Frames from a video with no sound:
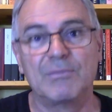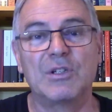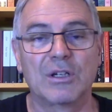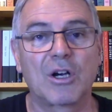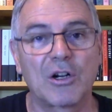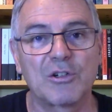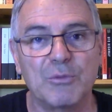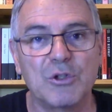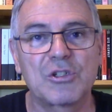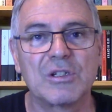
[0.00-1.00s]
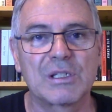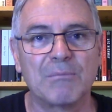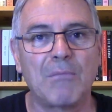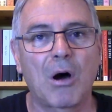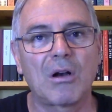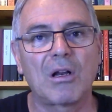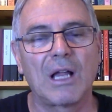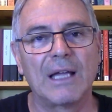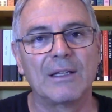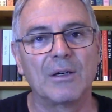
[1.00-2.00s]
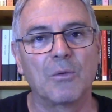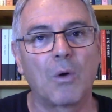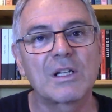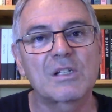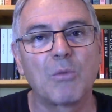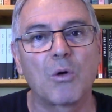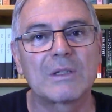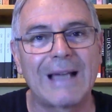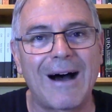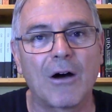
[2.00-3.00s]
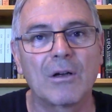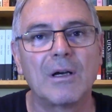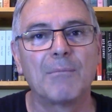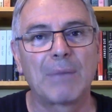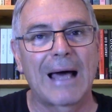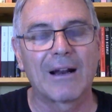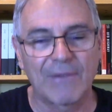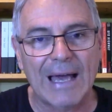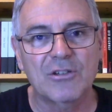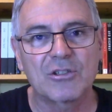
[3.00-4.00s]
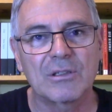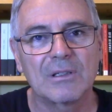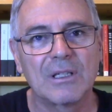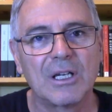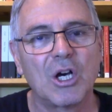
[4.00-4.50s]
the contributionism model and the one small town plan of action,